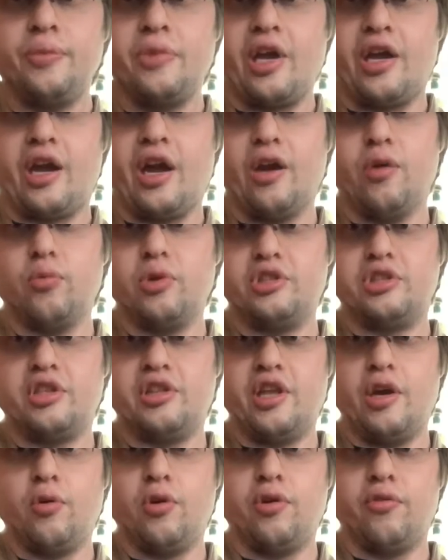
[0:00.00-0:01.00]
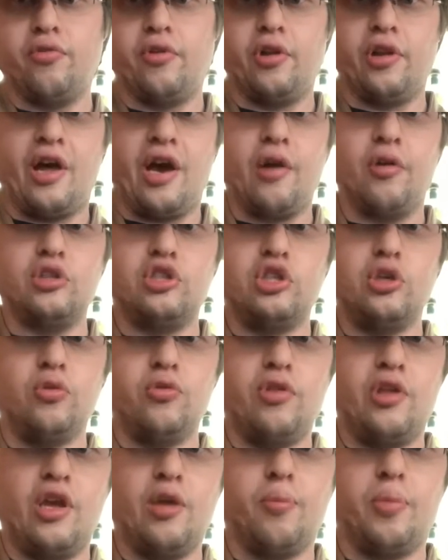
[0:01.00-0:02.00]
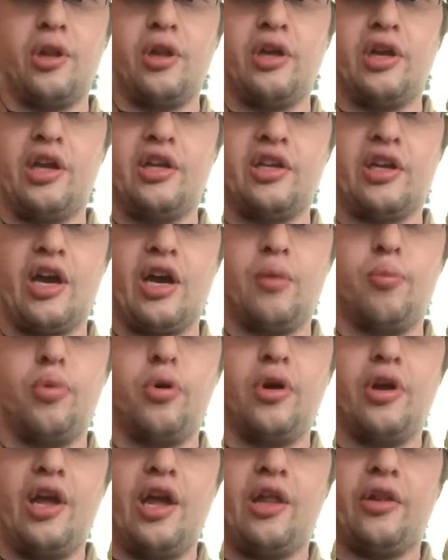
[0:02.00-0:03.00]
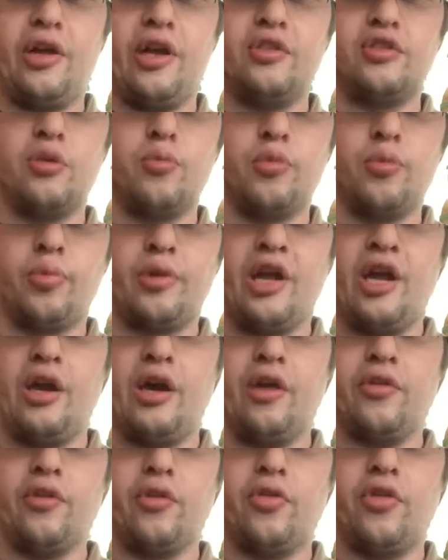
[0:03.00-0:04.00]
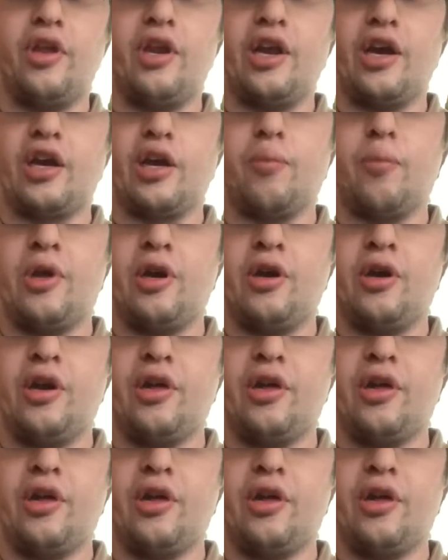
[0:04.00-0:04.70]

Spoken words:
I kind of wish that they would have allowed you the ability to kind of put a lightsaber blade on the thin neck emitter,